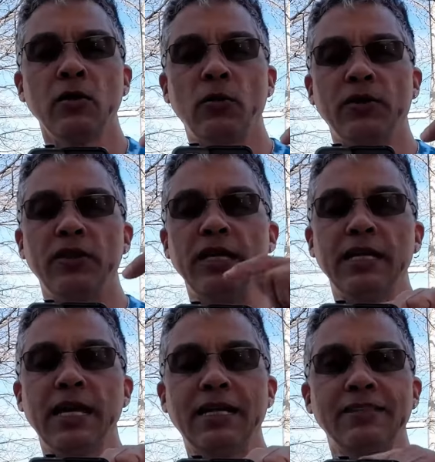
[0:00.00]
with
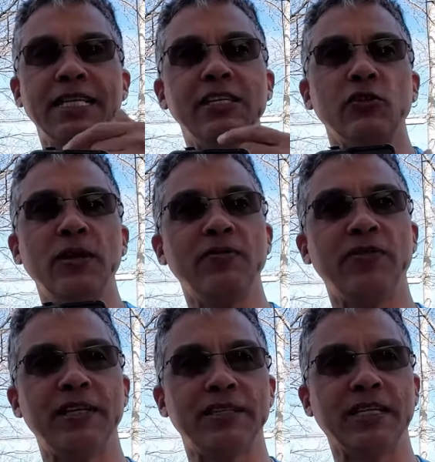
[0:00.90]
the LCD screen
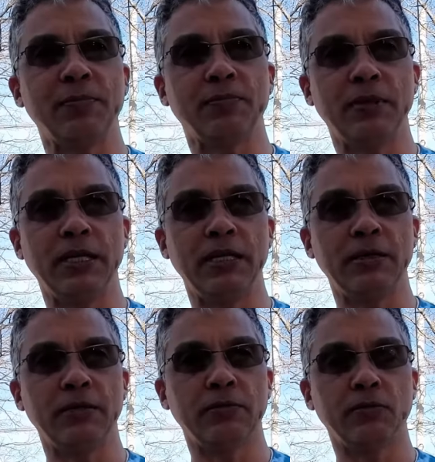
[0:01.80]
facing the
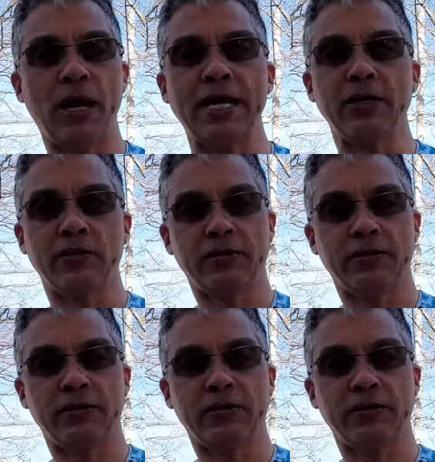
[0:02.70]
rider.